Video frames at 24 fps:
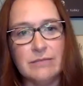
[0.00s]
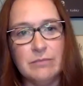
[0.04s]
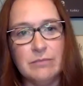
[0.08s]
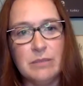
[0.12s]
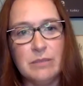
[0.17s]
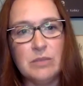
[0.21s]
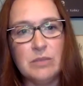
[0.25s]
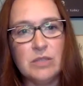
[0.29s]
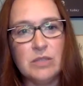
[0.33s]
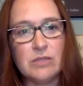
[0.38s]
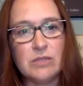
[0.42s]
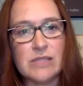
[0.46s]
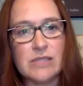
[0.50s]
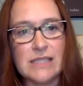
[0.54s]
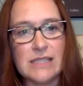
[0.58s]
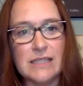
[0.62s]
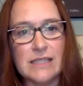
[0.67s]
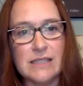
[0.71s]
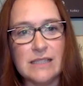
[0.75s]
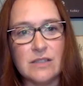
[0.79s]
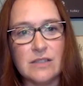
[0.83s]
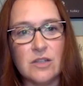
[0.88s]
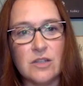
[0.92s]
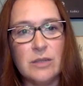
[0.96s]
People don't see mm-hmm.
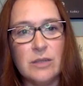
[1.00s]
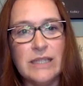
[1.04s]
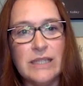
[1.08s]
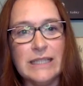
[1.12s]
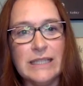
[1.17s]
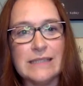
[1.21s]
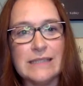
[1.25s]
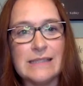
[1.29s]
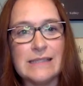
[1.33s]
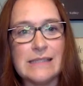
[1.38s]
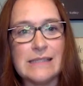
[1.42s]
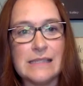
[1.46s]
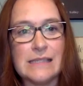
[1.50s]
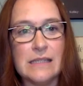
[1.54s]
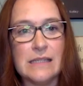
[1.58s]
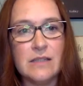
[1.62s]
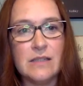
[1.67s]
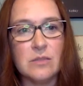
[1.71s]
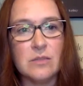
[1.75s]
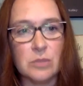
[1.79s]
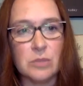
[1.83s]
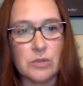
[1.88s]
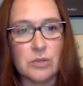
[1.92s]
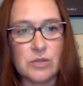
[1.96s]
it. Nobody could see the
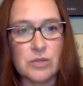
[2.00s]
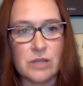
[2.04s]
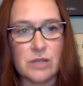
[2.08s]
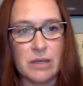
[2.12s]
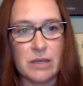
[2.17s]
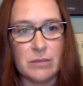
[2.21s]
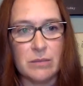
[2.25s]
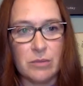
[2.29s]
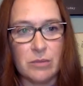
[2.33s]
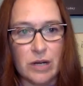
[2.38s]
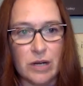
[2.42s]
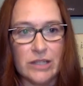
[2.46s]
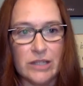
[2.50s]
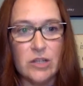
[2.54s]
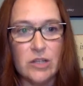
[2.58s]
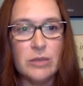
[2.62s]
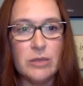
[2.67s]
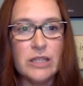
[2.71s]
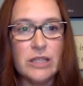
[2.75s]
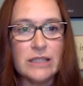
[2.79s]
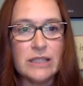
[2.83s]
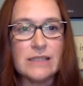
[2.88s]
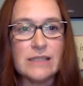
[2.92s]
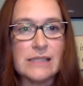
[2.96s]
bruise on my brain.
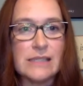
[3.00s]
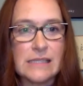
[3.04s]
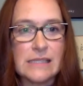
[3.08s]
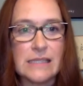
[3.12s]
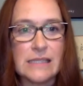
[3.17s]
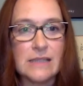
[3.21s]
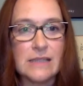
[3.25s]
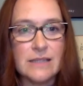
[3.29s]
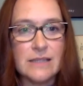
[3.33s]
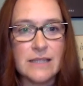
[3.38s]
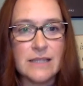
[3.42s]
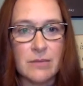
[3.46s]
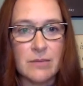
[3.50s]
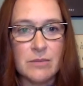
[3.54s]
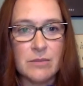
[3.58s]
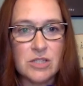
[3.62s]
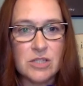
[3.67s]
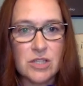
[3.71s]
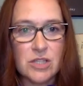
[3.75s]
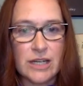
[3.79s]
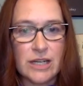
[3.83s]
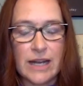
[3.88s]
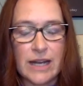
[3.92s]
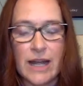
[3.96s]
Nobody could see the damage
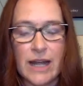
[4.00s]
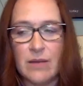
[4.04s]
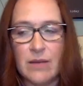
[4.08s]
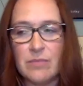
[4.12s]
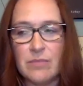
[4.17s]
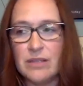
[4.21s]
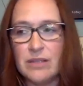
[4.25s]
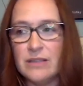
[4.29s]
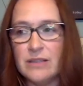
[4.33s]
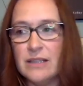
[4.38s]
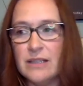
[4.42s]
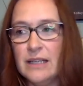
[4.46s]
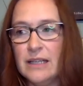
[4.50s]
that had happened.